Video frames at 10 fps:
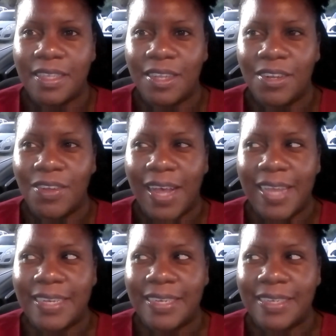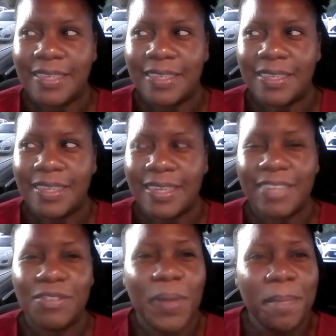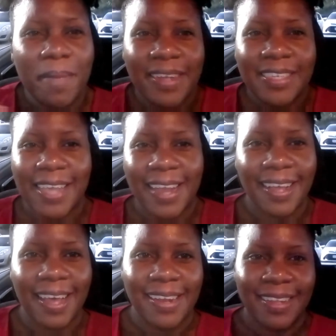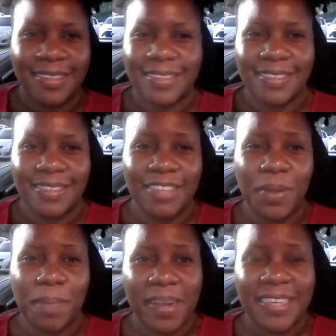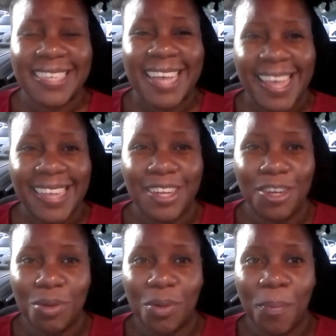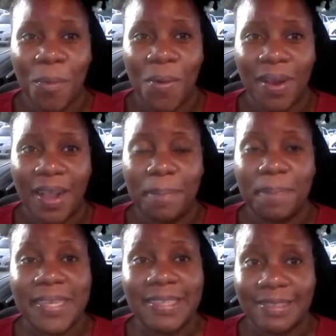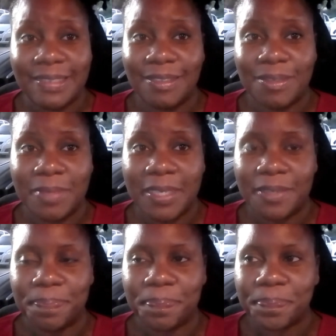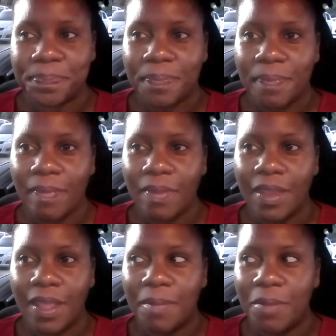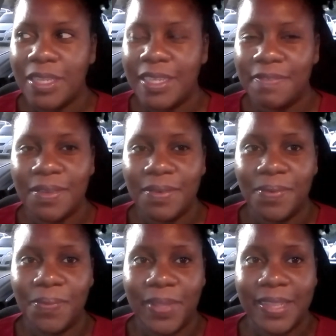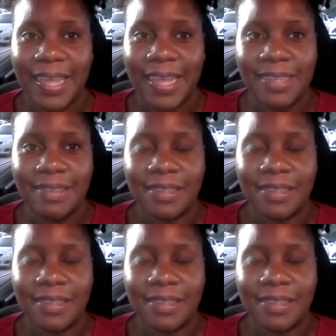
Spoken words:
You know, and that's when marriage kind of look more appeasing to me. But even with that,